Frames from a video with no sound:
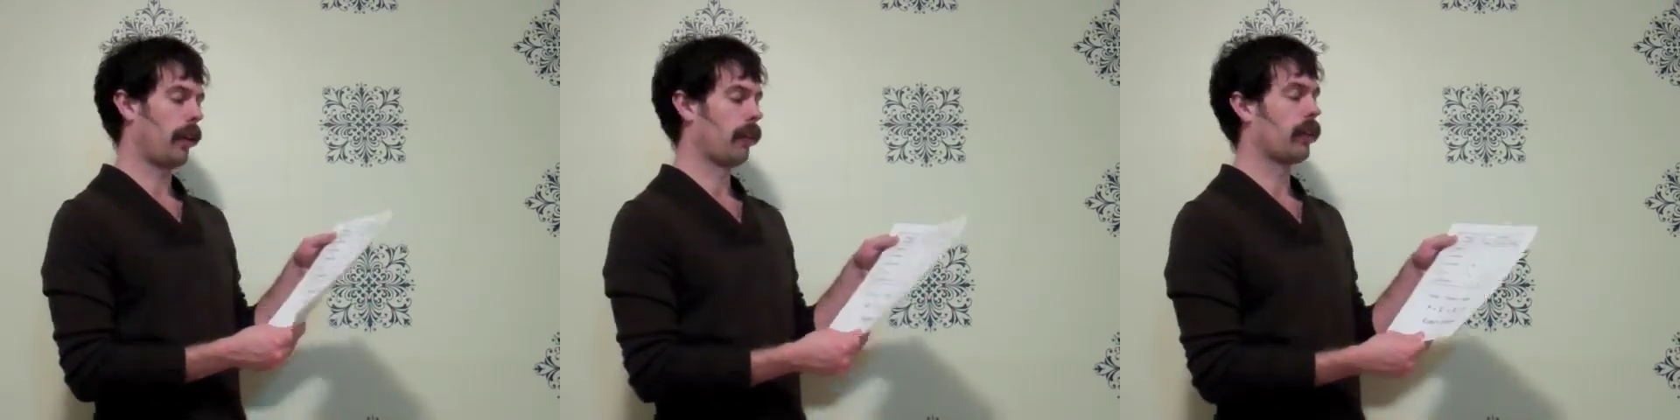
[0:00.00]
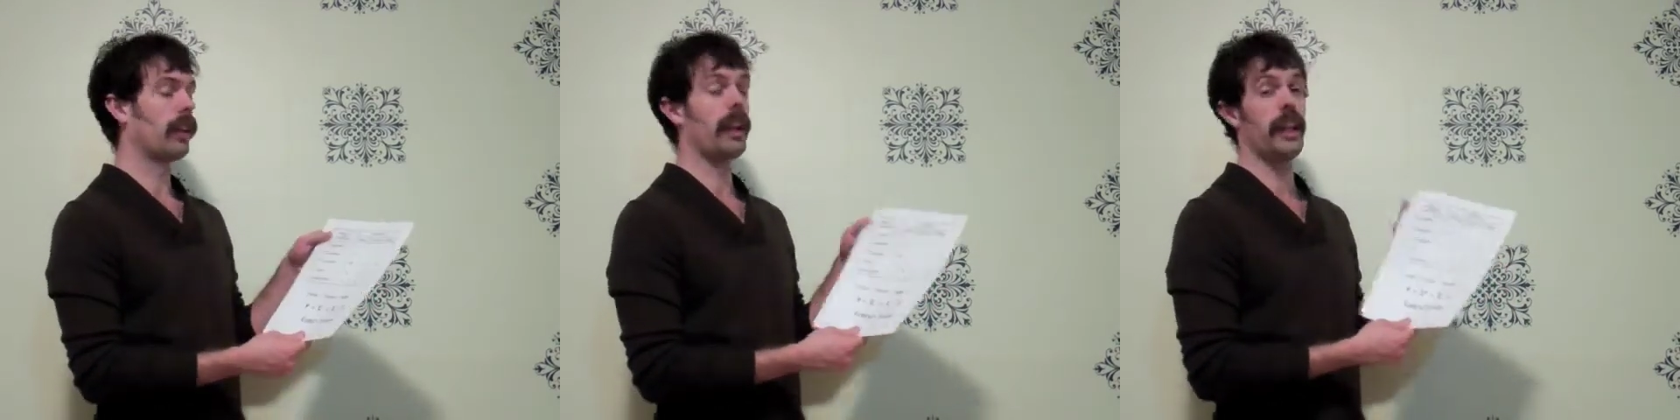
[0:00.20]

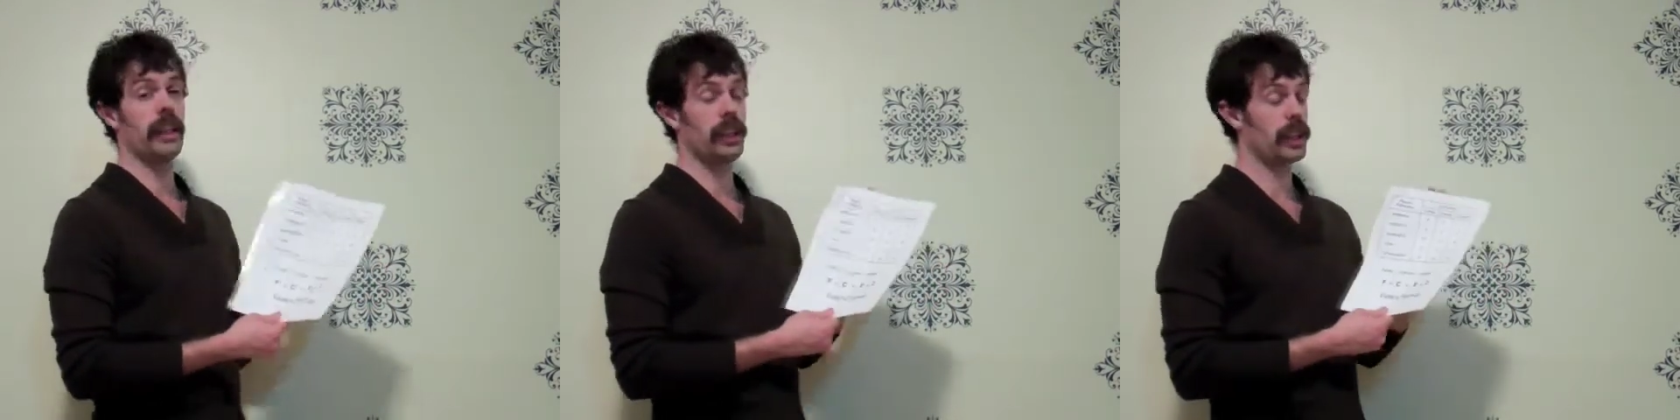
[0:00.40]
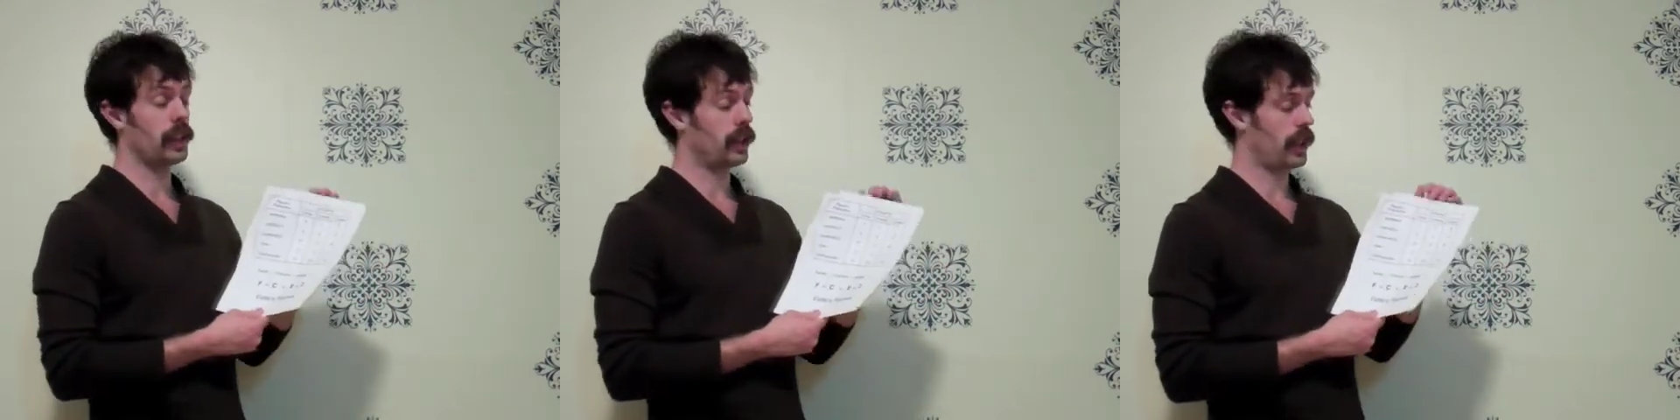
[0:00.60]

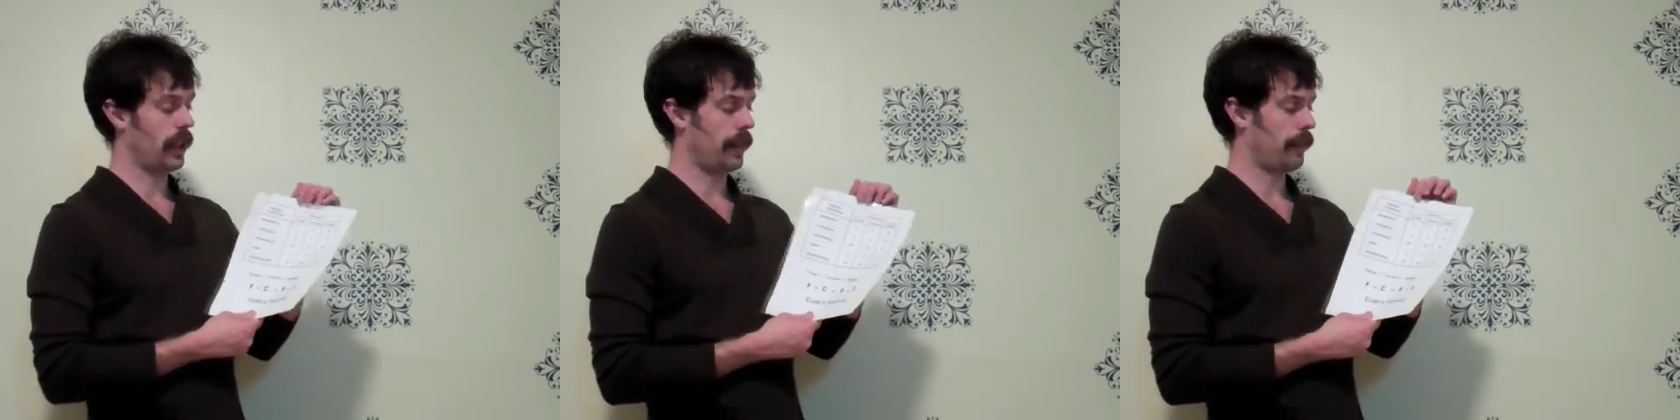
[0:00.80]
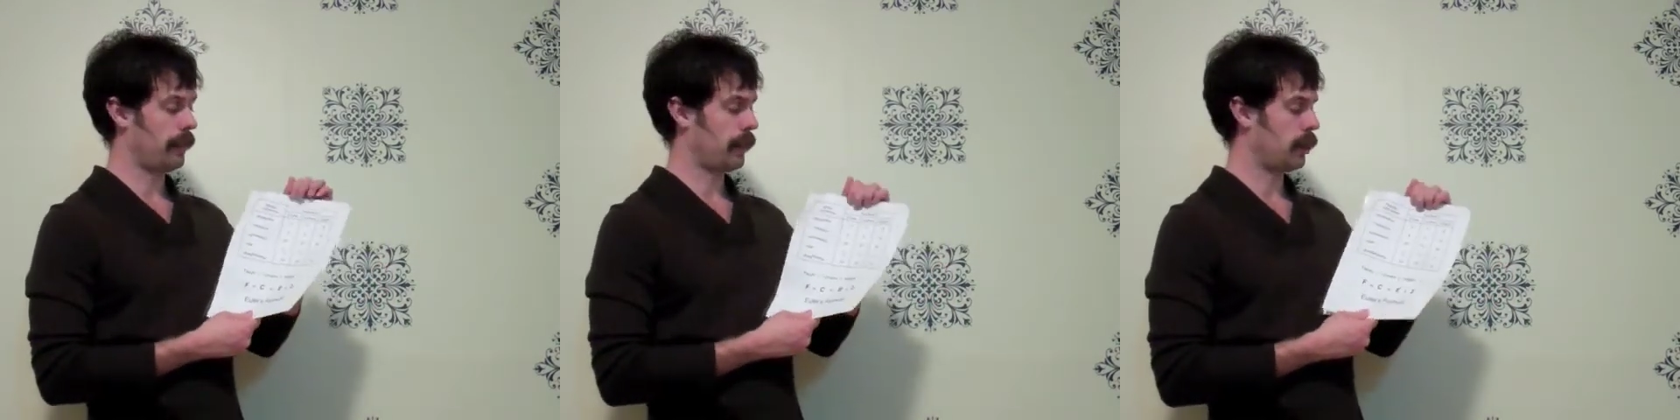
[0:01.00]

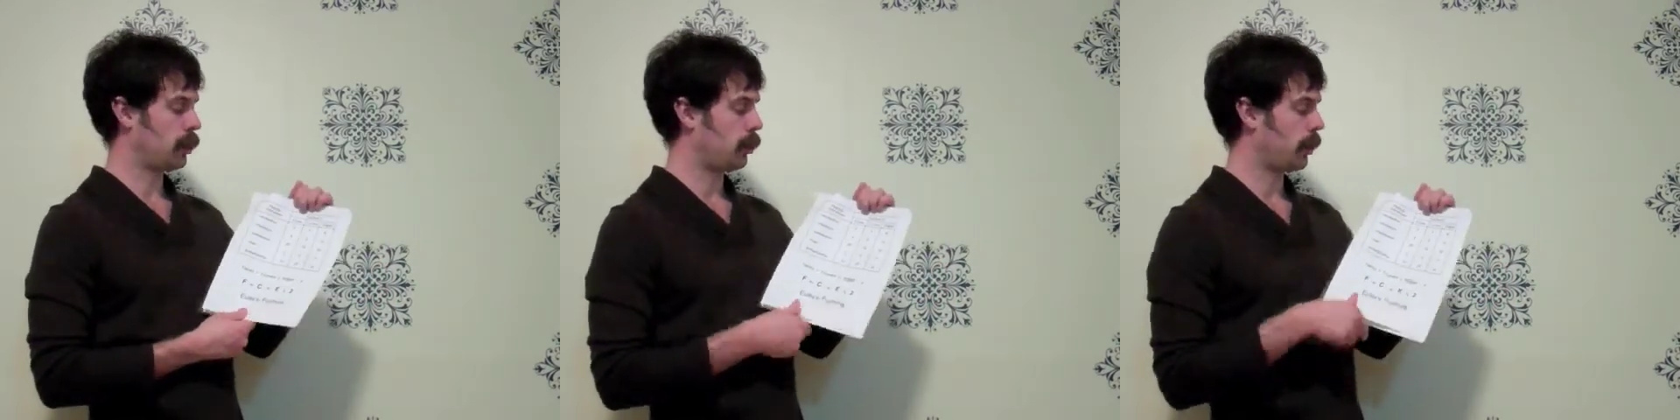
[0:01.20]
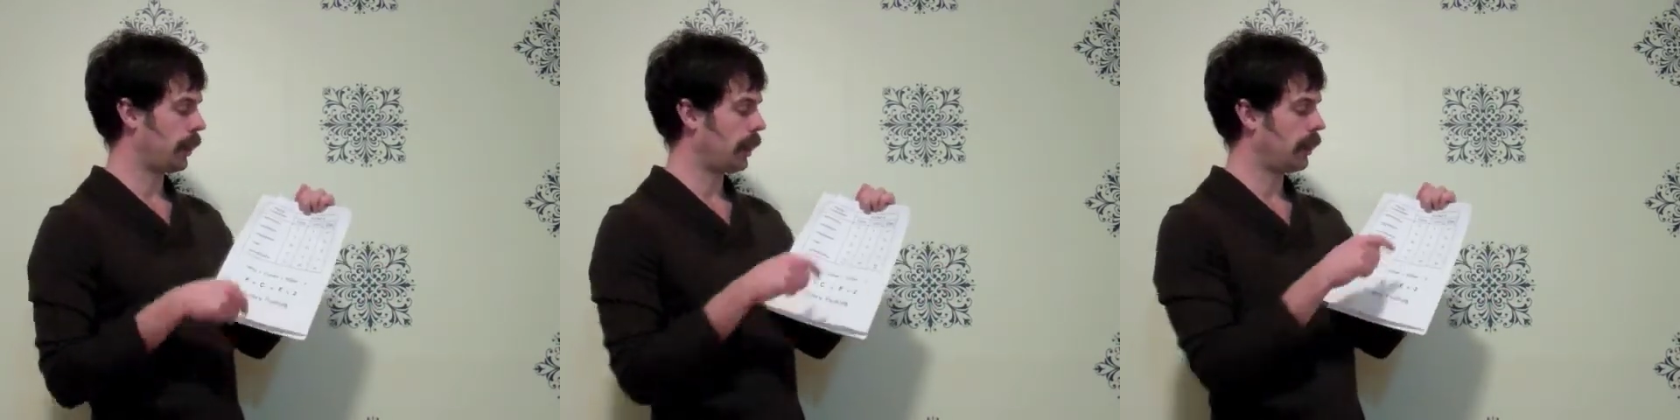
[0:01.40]
relationship
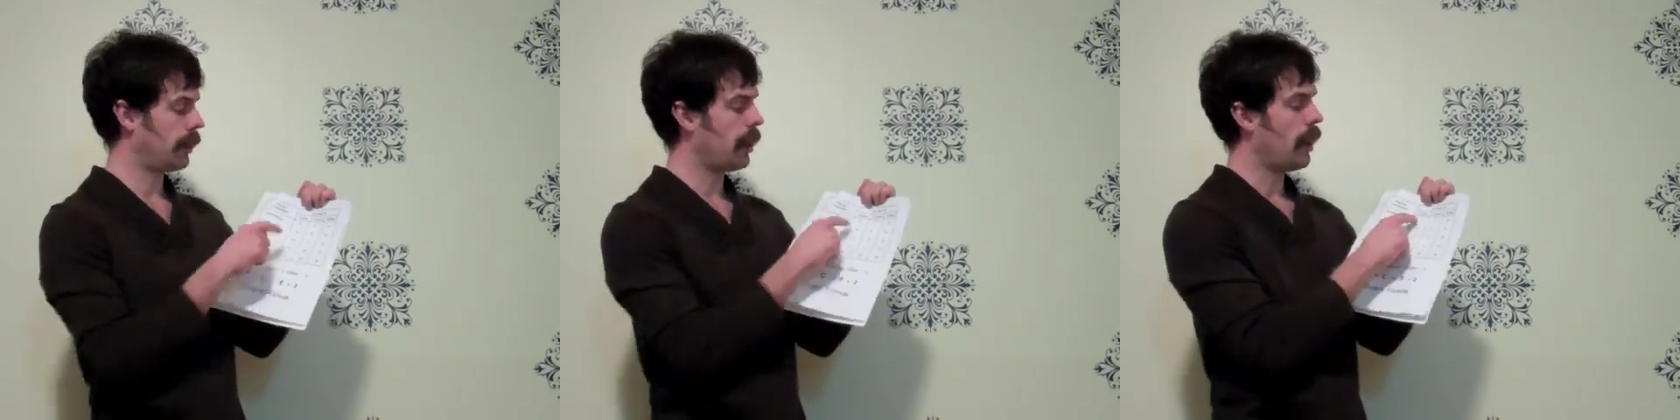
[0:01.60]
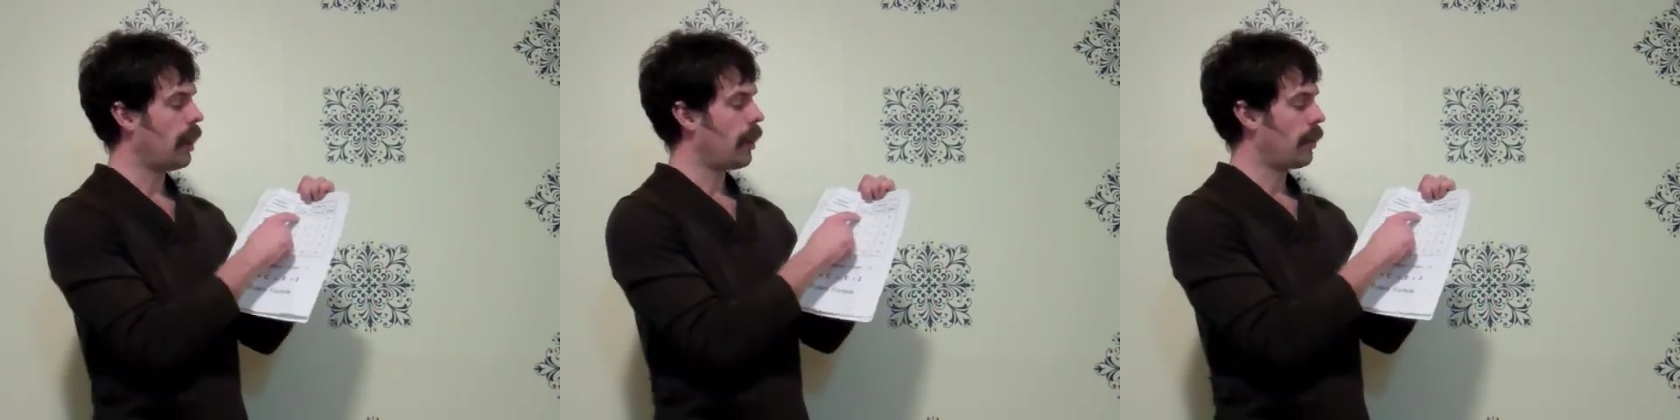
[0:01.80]
between
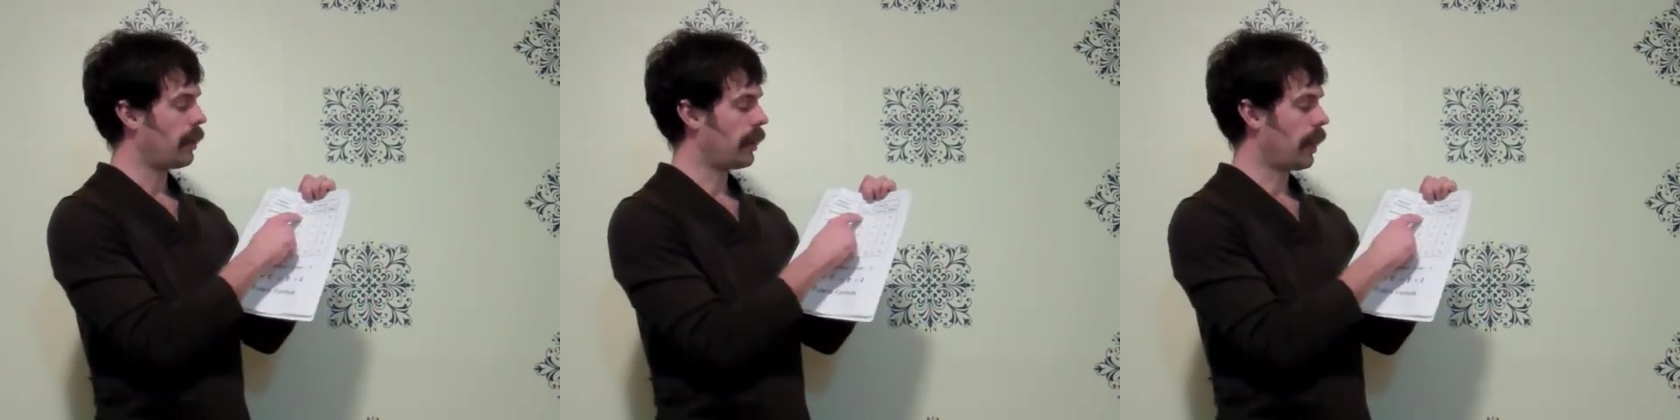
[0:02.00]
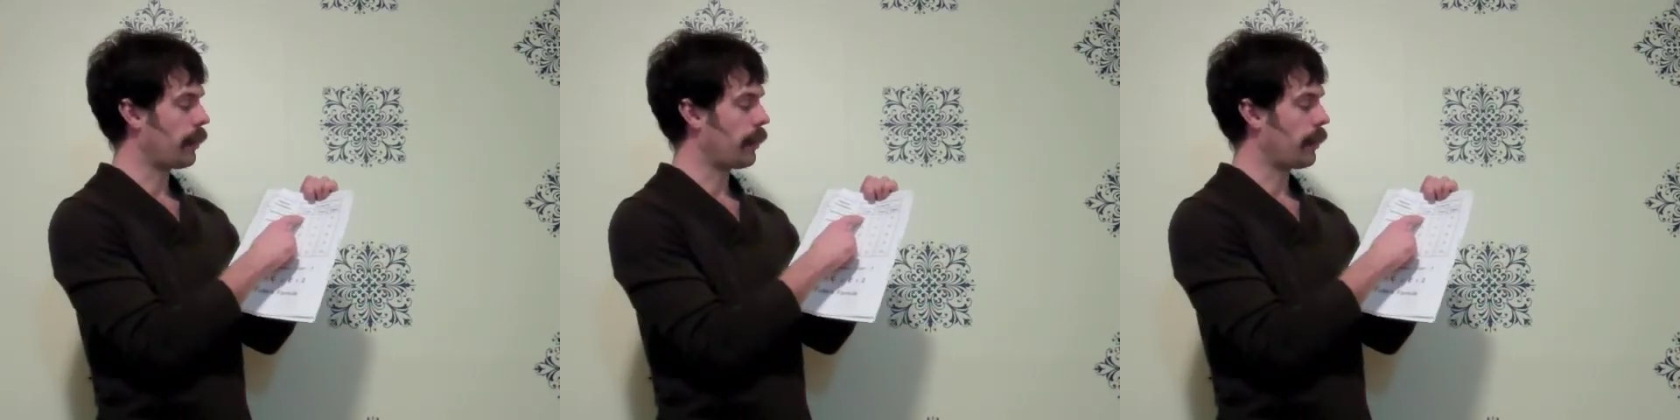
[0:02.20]
the